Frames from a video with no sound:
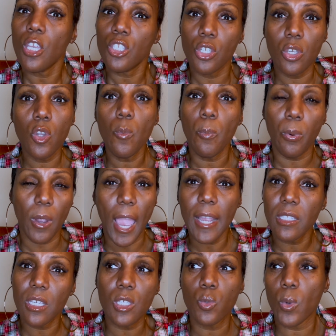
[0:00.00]
do you
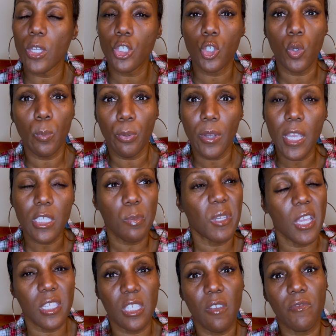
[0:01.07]
practice what you preach?
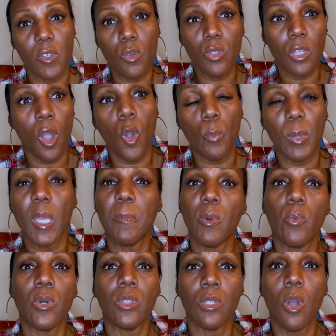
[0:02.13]
Because if you don't, people
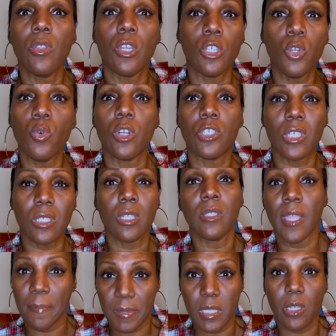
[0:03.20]
will know that you are just
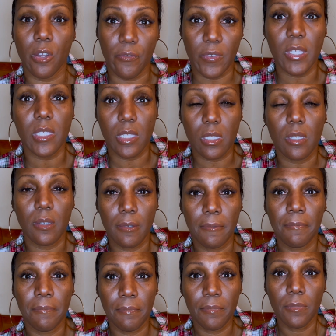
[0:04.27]
lip service.
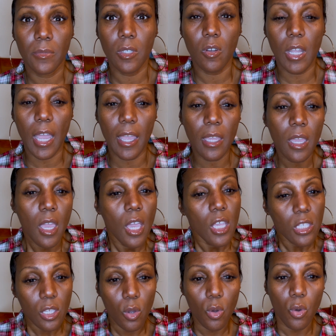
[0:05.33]
Okay,
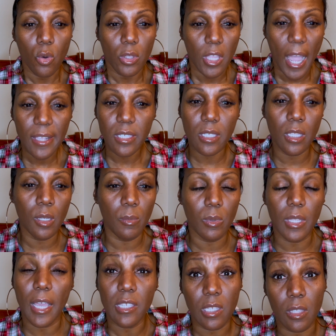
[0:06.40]
so that's
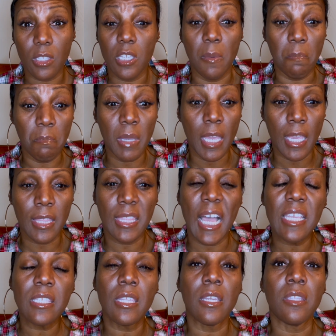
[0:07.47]
to me,
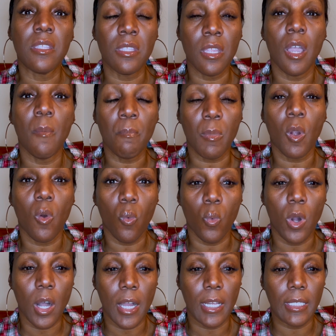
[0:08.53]
that's the number
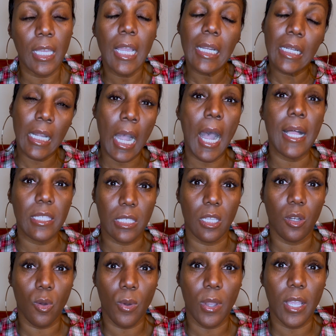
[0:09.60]
one
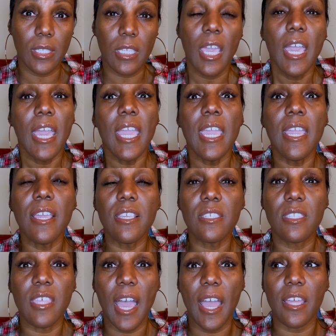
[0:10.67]
consequence, is
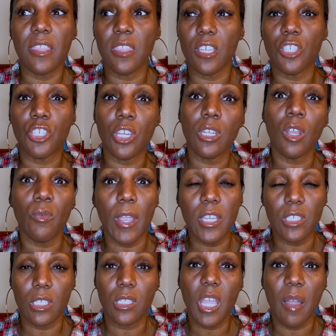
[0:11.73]
that the
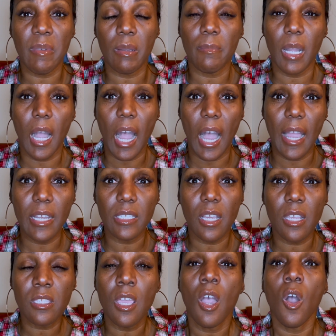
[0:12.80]
generations coming behind
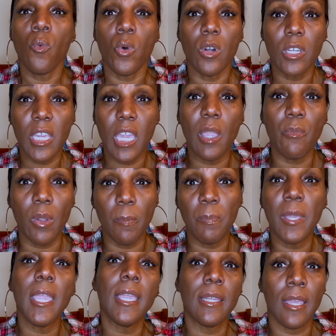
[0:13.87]
us will keep
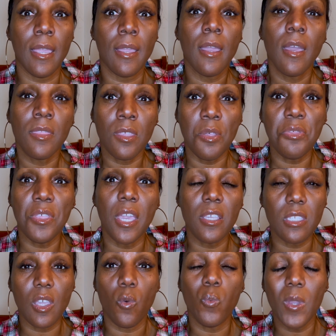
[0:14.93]
repeating the things
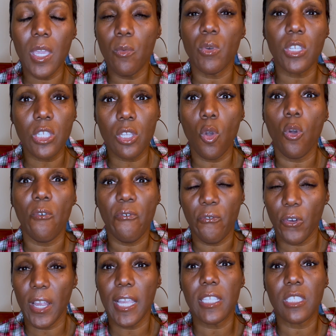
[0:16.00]
that we were so
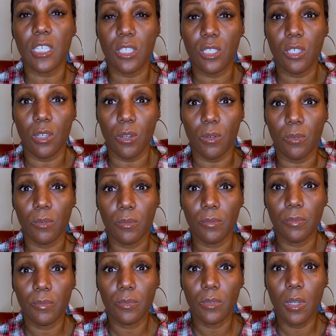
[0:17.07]
afraid to do.
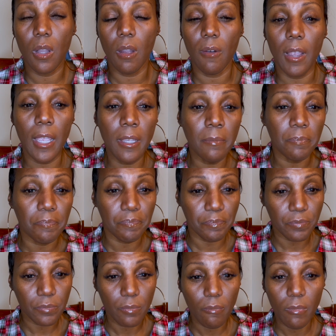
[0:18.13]
All right.
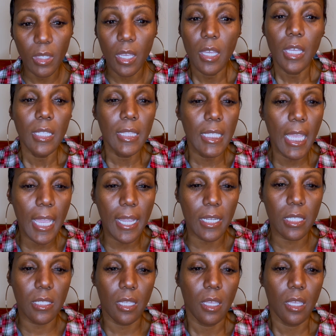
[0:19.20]
Next,